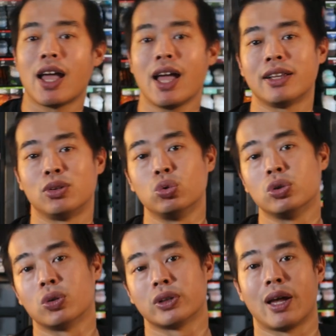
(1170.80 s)
and do
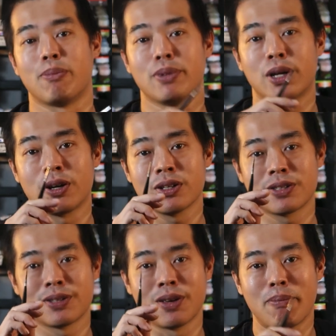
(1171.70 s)
note that
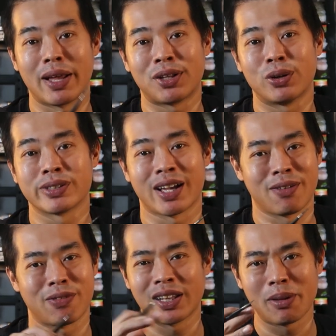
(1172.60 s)
because metals
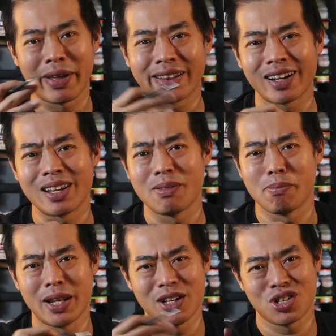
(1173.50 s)
are fundamentally
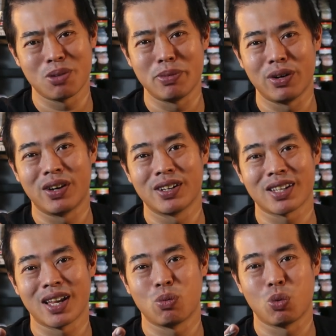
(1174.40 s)
miniature mirrors
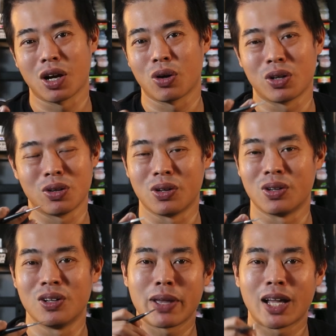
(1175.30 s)
and we are going to
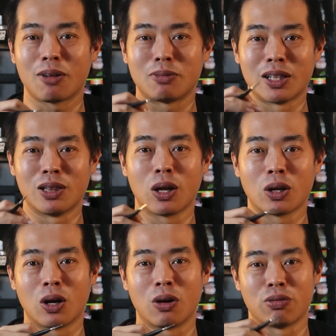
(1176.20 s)
pick up a
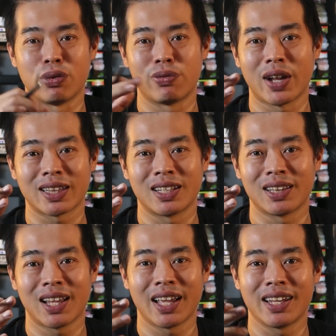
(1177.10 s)
lot of
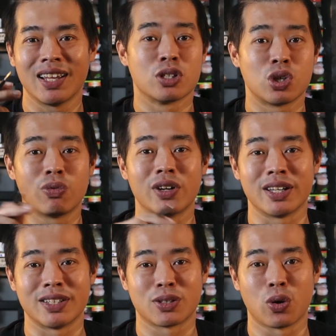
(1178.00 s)
reflected light, silver
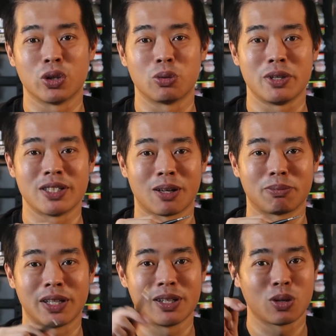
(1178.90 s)
is going to be
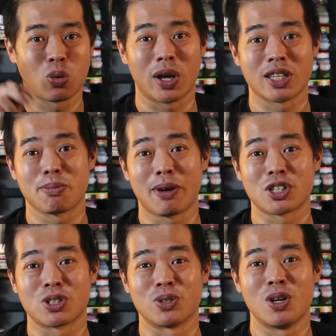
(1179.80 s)
something quite
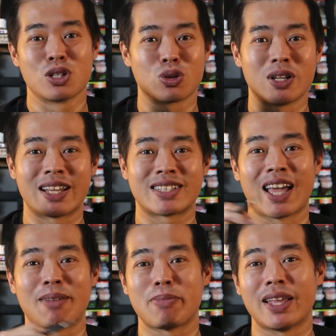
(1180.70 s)
special. So let's
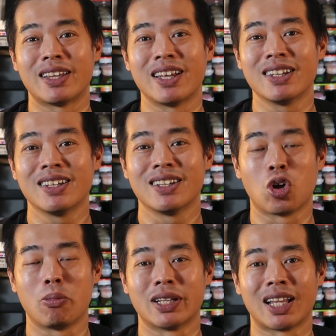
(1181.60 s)
get painting
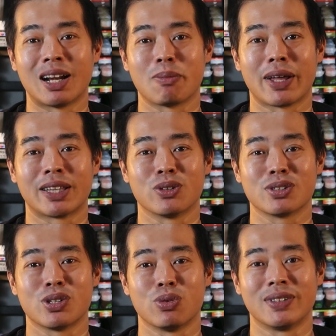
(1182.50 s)
non-metallic metal
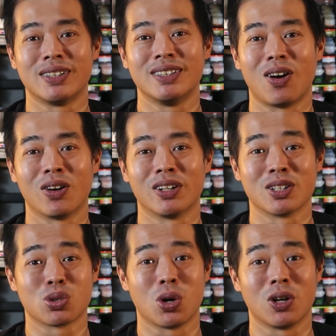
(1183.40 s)
silver on
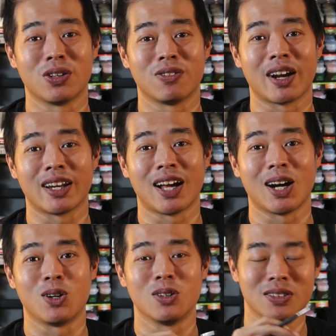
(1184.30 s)
her sword right now.